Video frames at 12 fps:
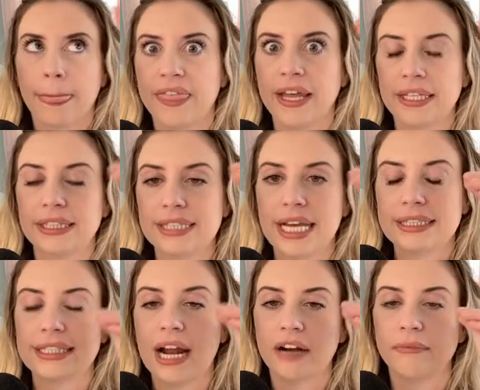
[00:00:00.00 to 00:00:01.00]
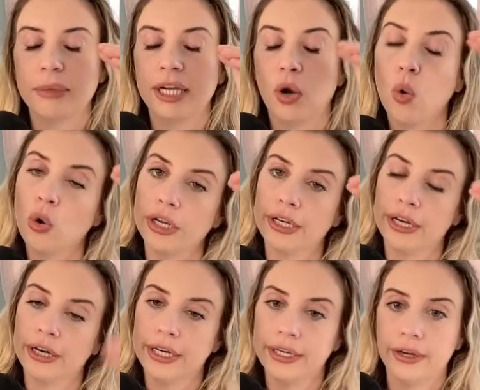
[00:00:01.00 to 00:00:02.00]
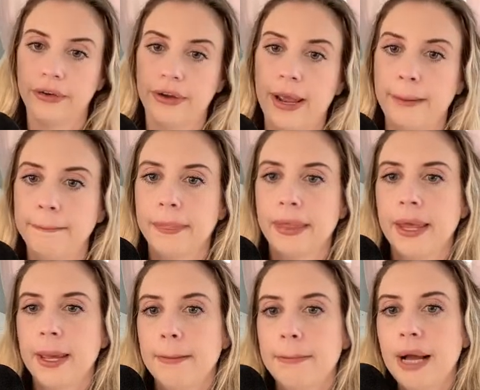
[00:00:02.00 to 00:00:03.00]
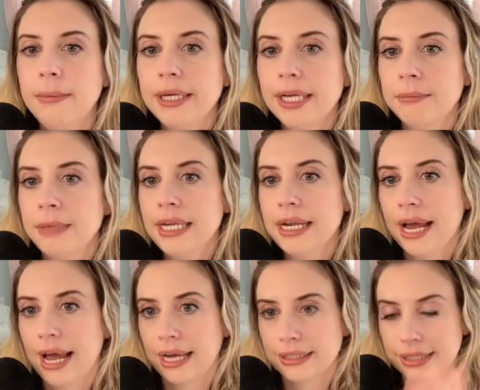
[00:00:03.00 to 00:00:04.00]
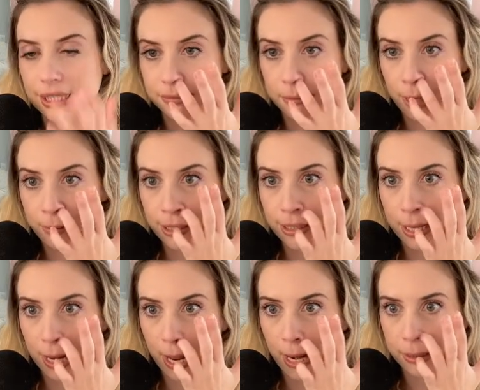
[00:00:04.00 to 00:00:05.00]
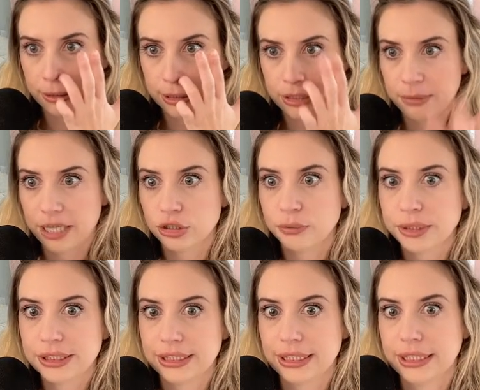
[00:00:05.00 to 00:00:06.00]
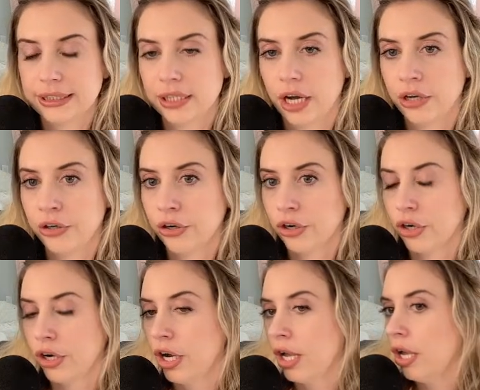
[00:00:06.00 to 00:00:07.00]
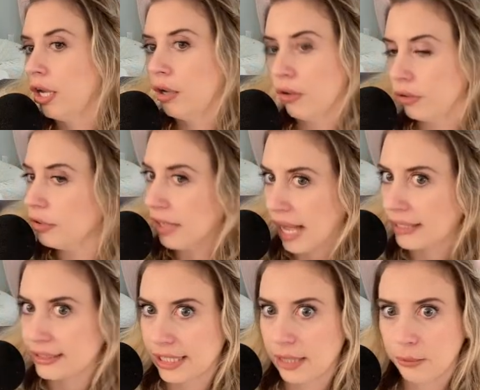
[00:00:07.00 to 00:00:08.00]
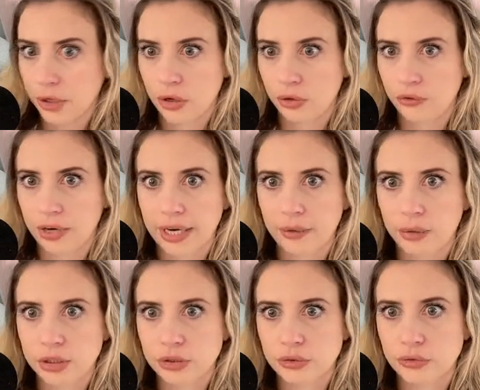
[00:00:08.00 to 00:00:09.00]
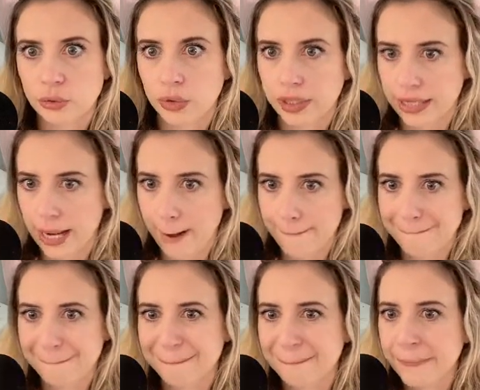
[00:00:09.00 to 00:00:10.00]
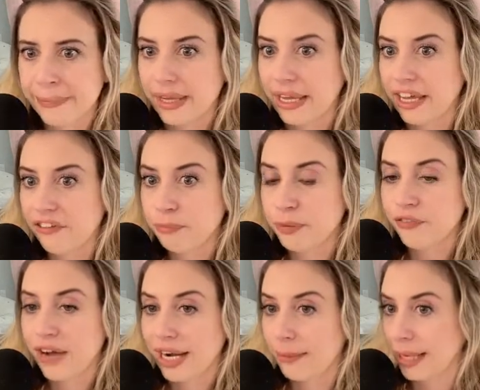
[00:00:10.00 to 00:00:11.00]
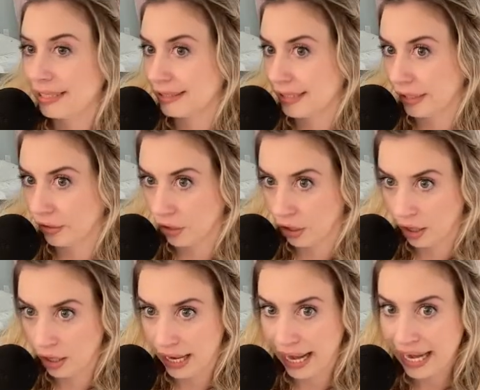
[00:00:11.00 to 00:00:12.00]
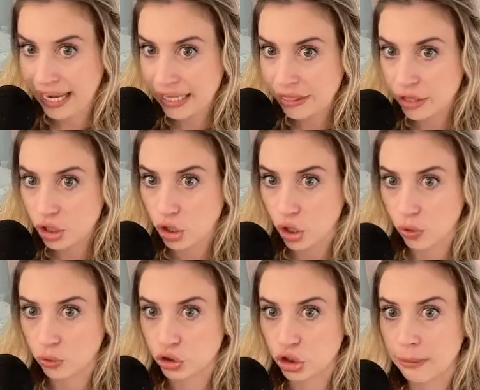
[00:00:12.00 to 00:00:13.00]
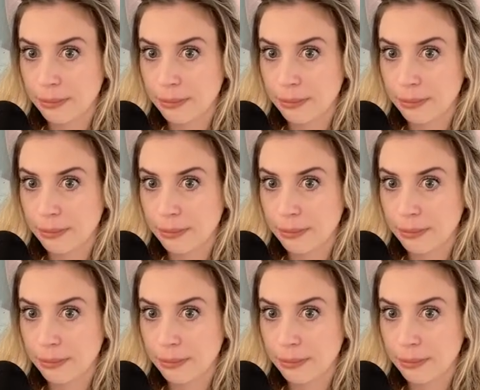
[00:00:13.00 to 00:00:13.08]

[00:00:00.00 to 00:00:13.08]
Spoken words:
thing that takes it out of being ordinary, okay? Public and media access may be denied to special proceedings under that same code, right? 124, yeah. If provided by state law and the closure